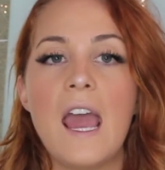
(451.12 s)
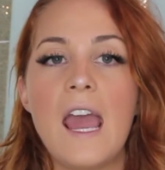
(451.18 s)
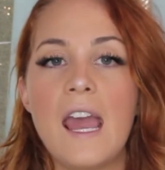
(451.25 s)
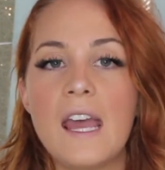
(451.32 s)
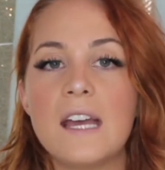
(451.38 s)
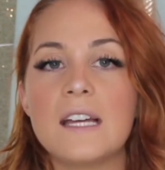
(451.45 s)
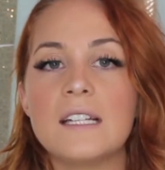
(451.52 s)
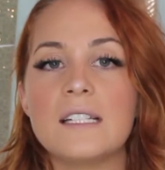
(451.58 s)

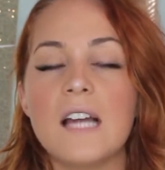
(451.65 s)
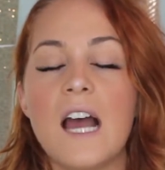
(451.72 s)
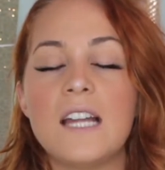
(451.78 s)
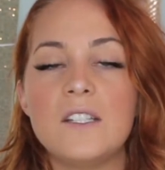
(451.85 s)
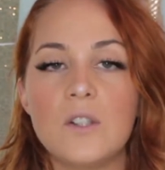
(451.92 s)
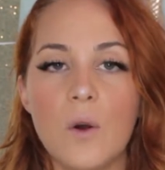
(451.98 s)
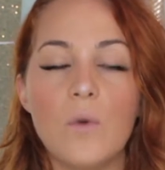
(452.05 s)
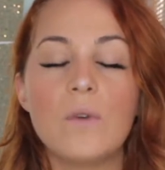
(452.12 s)
And I
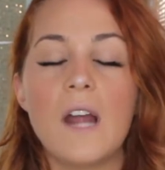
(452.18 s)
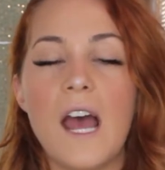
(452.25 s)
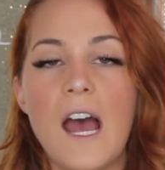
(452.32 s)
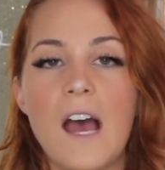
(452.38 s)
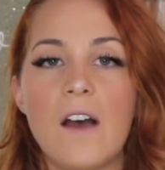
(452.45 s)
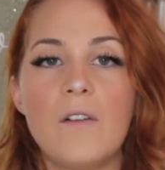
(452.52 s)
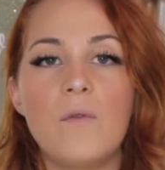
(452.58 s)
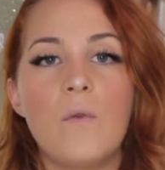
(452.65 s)
don't
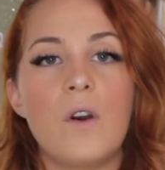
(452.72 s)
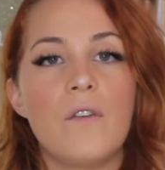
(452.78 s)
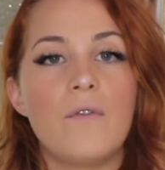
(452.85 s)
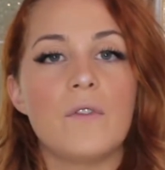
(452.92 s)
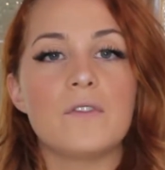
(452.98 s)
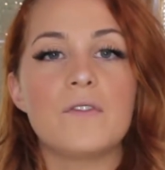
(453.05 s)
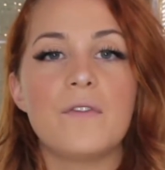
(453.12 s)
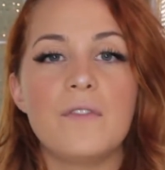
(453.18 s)
have one of
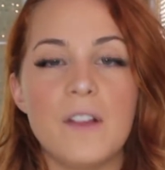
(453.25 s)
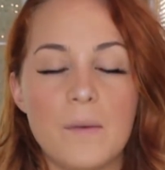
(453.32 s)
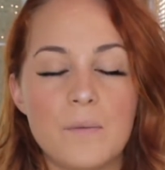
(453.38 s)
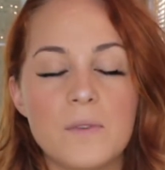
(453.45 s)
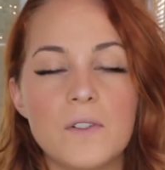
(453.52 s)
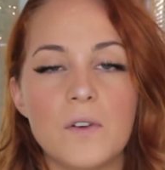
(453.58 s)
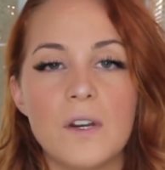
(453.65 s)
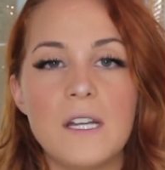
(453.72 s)
those flip
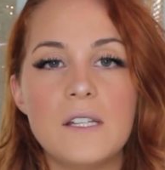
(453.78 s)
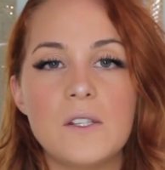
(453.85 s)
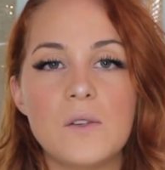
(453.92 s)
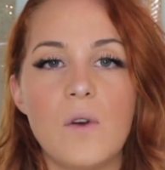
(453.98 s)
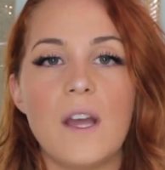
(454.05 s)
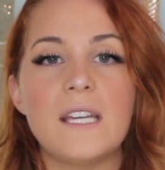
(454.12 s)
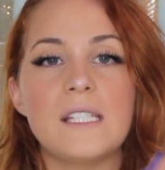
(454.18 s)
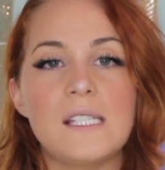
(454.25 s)
screens
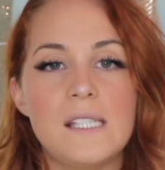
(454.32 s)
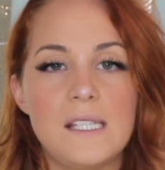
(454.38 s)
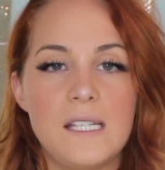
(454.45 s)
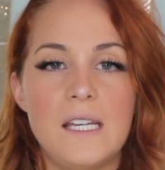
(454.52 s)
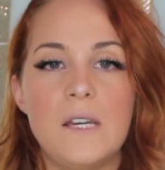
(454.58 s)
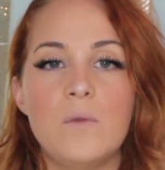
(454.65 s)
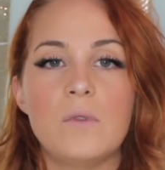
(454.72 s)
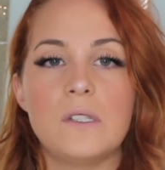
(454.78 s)
so I can
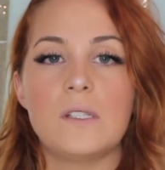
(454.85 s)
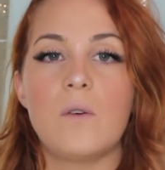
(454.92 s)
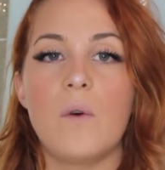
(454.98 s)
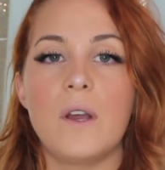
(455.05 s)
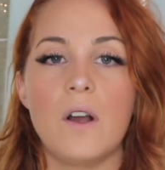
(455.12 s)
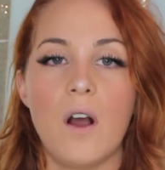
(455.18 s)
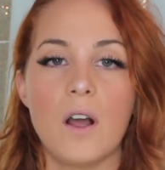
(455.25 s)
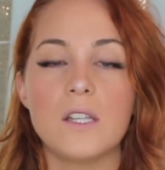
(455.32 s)
see what's
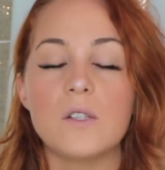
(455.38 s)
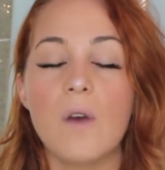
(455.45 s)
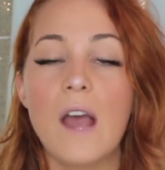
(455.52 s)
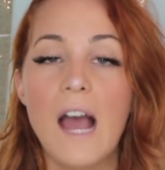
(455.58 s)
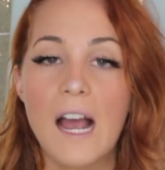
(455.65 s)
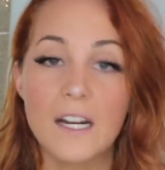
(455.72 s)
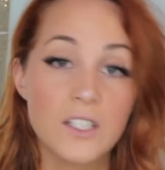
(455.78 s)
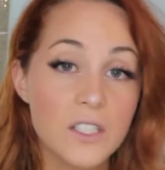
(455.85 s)
going on, so I
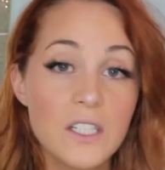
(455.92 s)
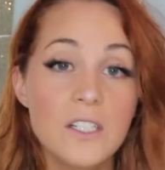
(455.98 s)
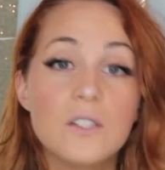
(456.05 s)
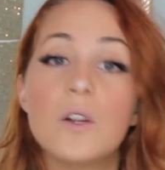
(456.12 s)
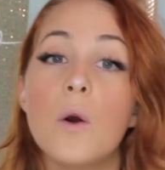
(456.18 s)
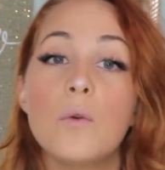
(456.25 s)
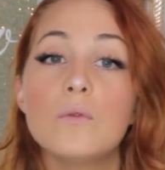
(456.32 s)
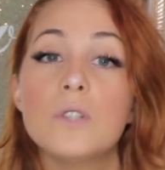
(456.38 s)
actually
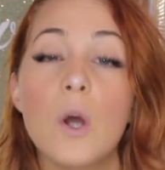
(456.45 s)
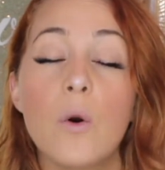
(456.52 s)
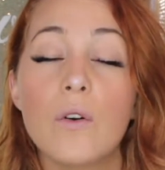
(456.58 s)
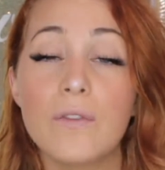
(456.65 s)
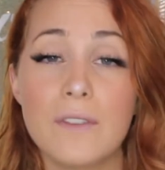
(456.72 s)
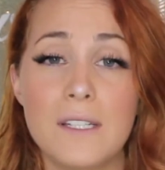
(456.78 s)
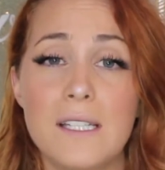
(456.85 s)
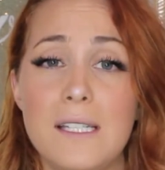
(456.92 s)
don't know
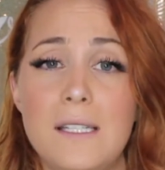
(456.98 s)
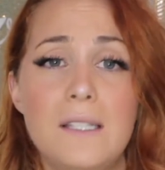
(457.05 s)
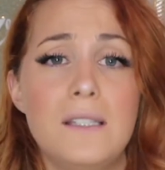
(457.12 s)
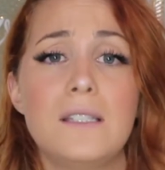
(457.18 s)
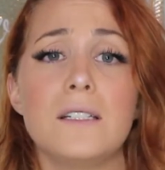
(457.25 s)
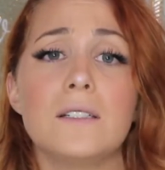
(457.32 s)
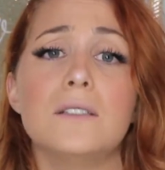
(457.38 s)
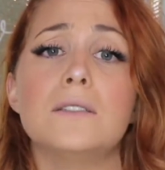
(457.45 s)
if this is
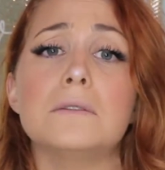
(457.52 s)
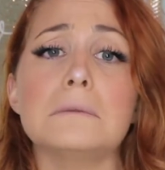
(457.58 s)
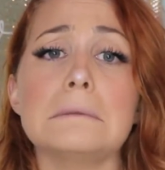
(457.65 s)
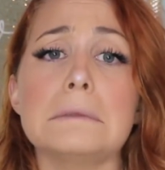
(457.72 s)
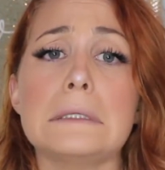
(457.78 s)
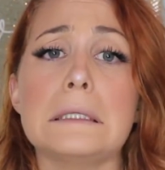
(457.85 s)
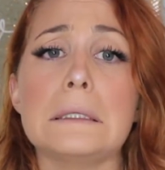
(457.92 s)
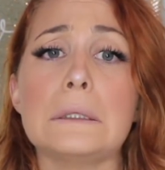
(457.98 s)
still
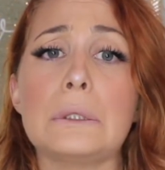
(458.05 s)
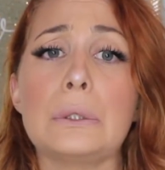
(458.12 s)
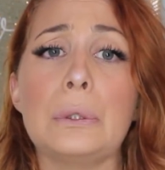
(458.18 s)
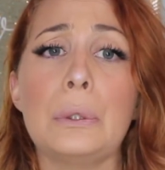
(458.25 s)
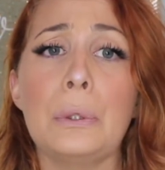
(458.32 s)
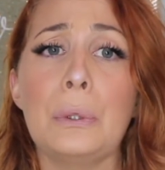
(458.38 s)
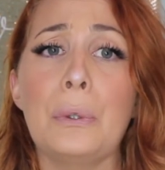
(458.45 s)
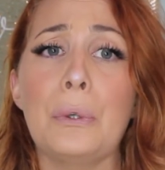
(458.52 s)

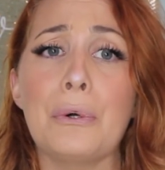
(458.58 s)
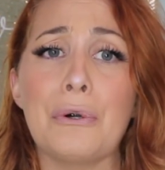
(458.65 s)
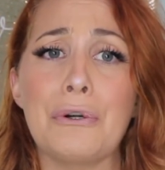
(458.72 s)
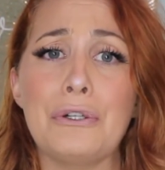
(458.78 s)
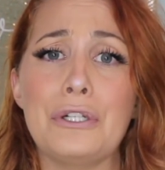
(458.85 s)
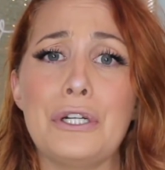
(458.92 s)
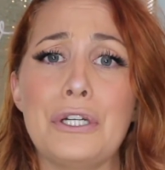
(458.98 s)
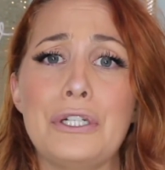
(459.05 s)

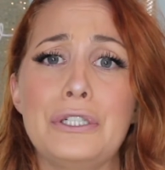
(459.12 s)
recording.